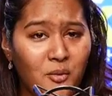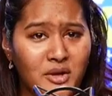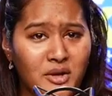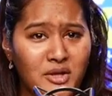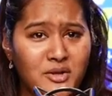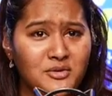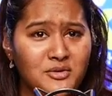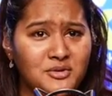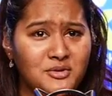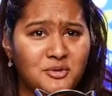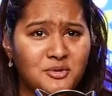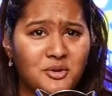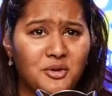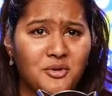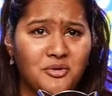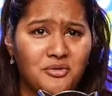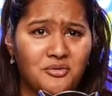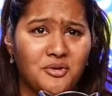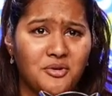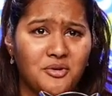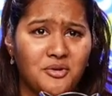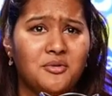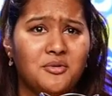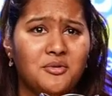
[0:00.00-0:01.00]
you scroll
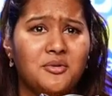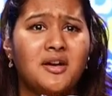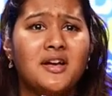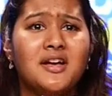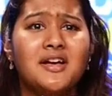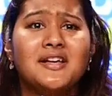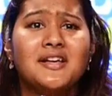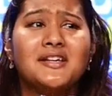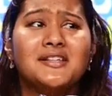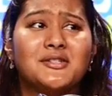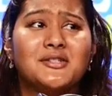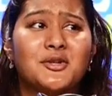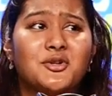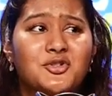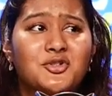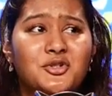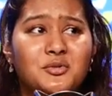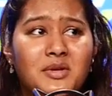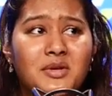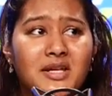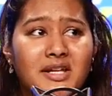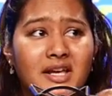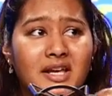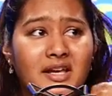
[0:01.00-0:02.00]
through social
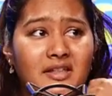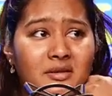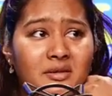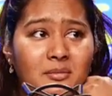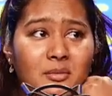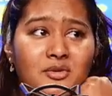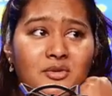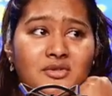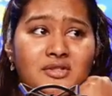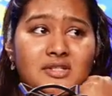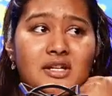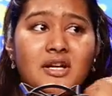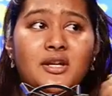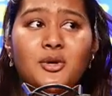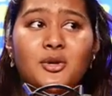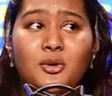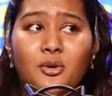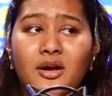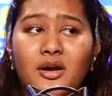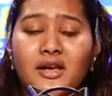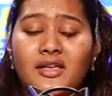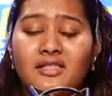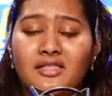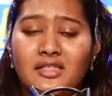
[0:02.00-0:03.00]
media, the most
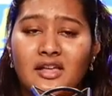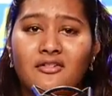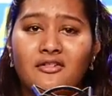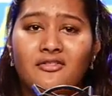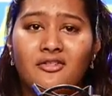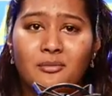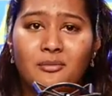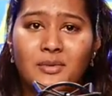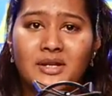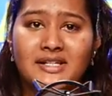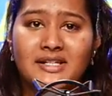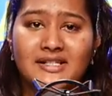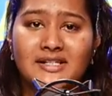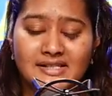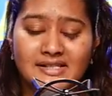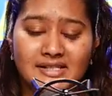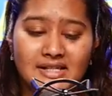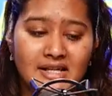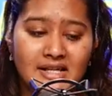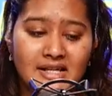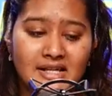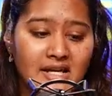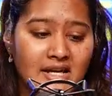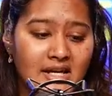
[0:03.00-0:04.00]
annoying thing for me to
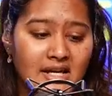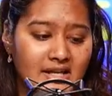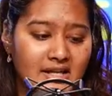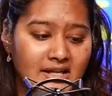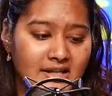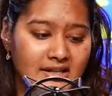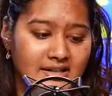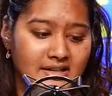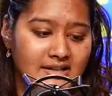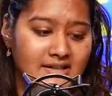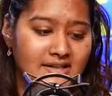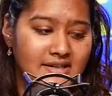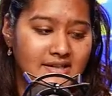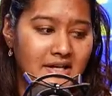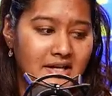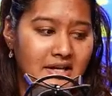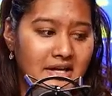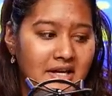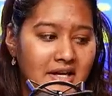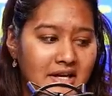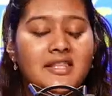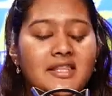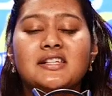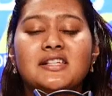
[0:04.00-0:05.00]
see is
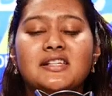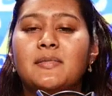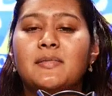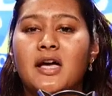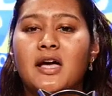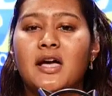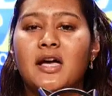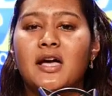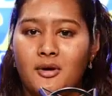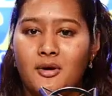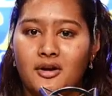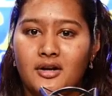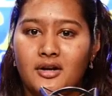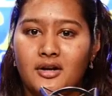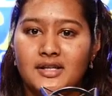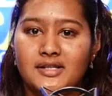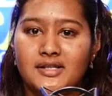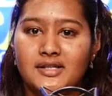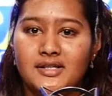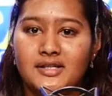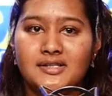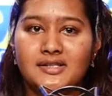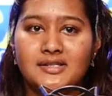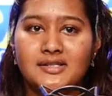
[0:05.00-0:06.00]
these makeup artists.
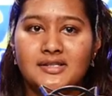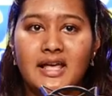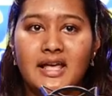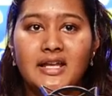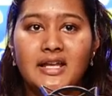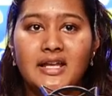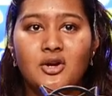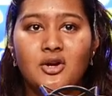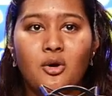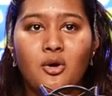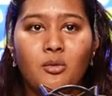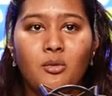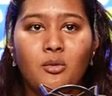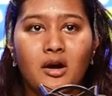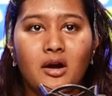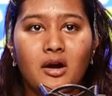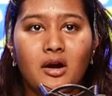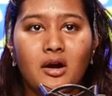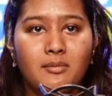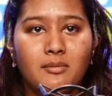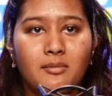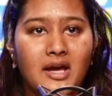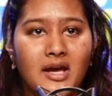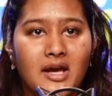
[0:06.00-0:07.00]
They don't wear any
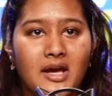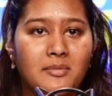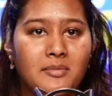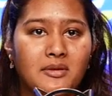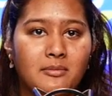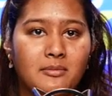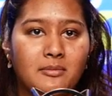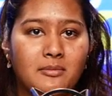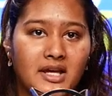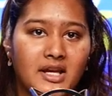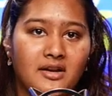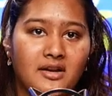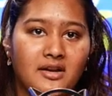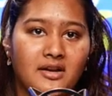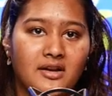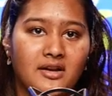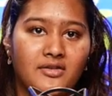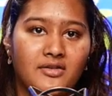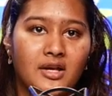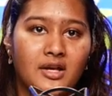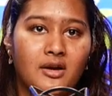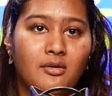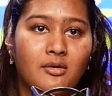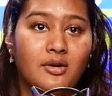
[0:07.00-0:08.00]
makeup in the beginning of the
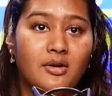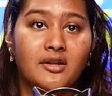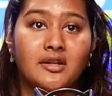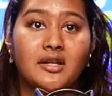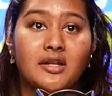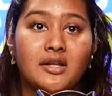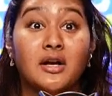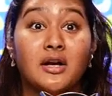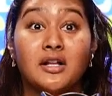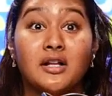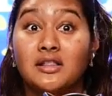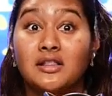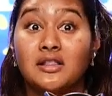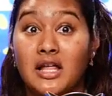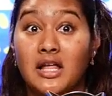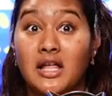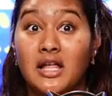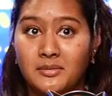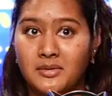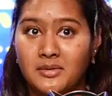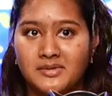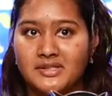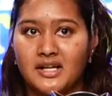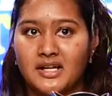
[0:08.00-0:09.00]
video, and then they glam
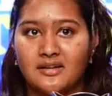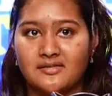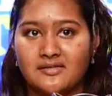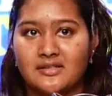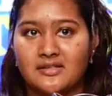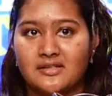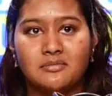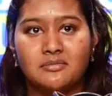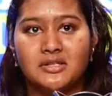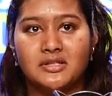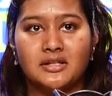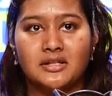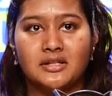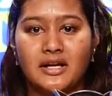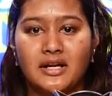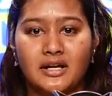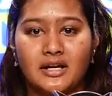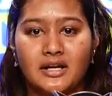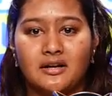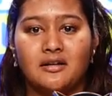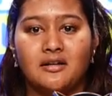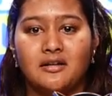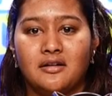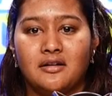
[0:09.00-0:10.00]
themselves up to like
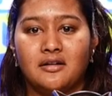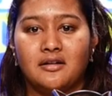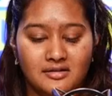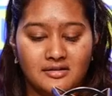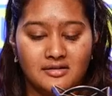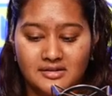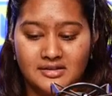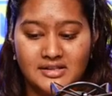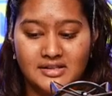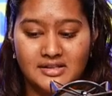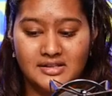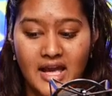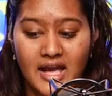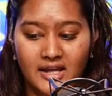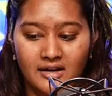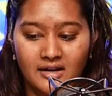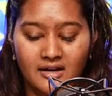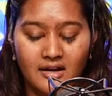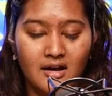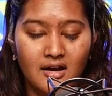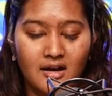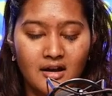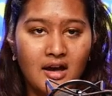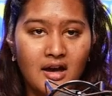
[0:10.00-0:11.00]
10.
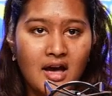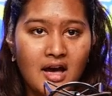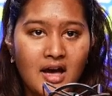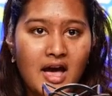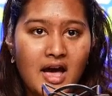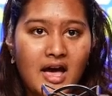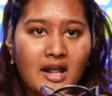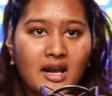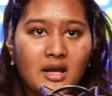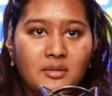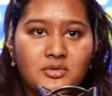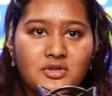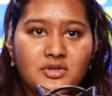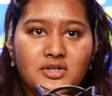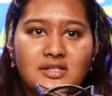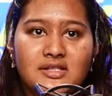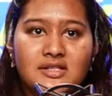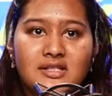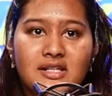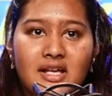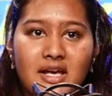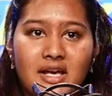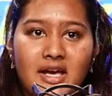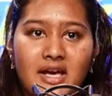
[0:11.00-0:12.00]
And I'm just
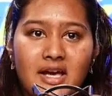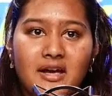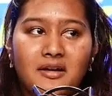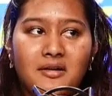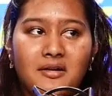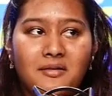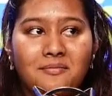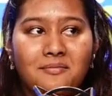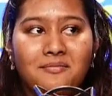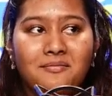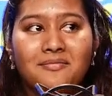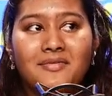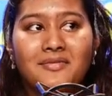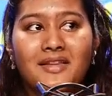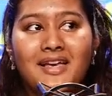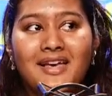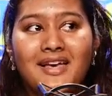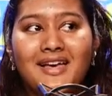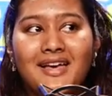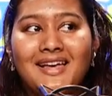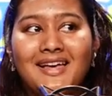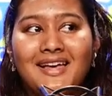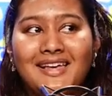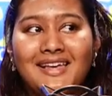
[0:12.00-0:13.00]
like,
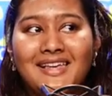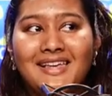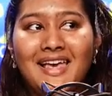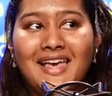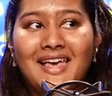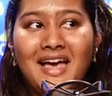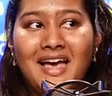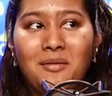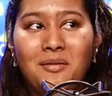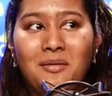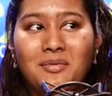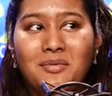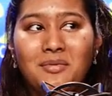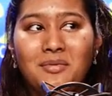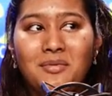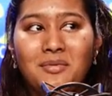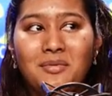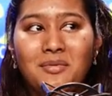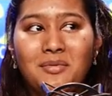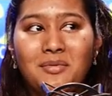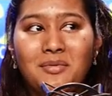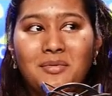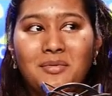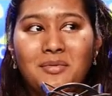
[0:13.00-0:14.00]
yeah, but do you know
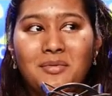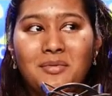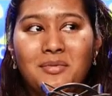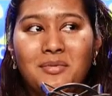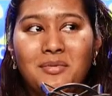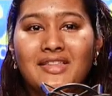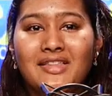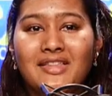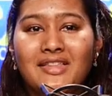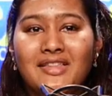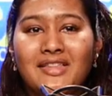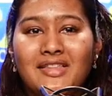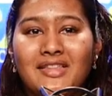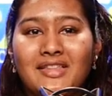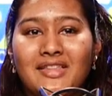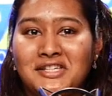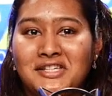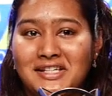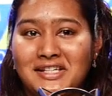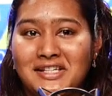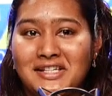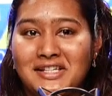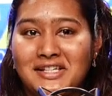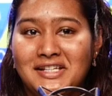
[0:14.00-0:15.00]
how long that actually
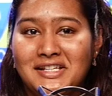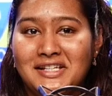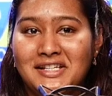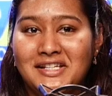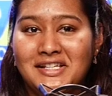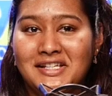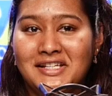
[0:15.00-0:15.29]
takes?